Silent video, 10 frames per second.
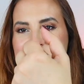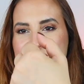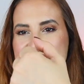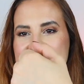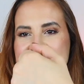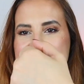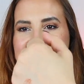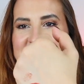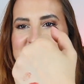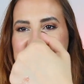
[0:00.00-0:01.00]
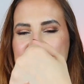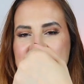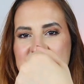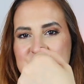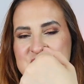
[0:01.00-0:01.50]
So this is like this classic
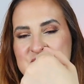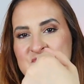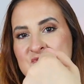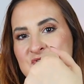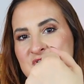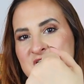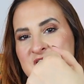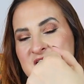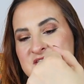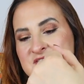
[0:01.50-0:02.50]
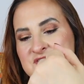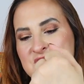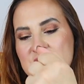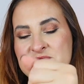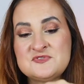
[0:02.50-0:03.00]
red with some cooler
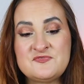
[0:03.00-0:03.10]
undertones.